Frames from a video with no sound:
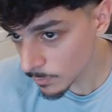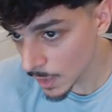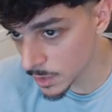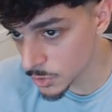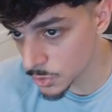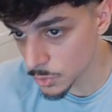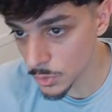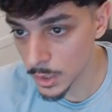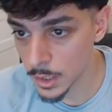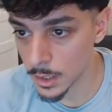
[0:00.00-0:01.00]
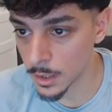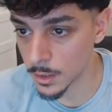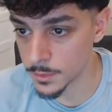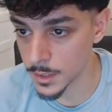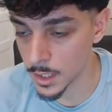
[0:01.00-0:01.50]
into
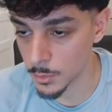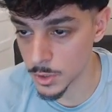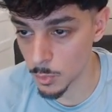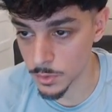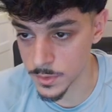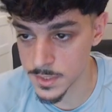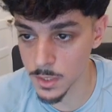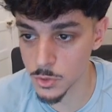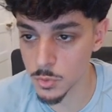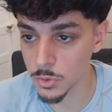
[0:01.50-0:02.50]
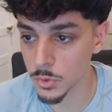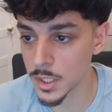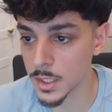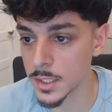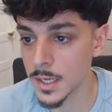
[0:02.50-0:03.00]
the area where the sellers were
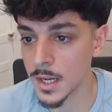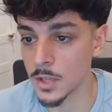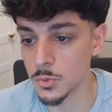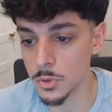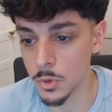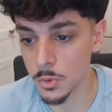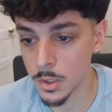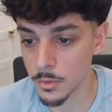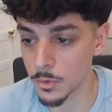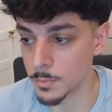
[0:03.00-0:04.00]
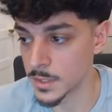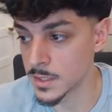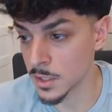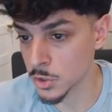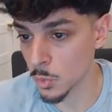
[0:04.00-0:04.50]
located, and you go for
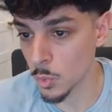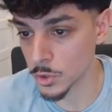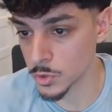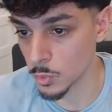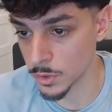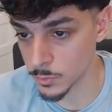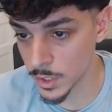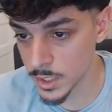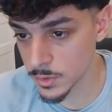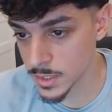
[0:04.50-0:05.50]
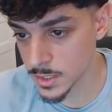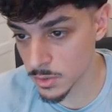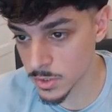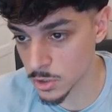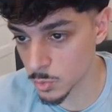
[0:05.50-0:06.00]
potential one-to-one. Right here, since
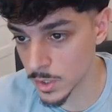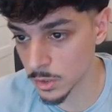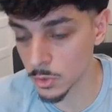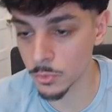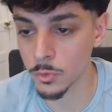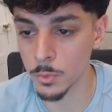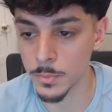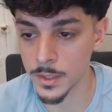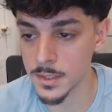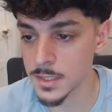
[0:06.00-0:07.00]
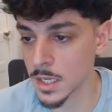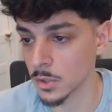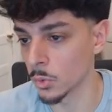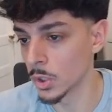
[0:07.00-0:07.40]
there's a swing low formed by this candle,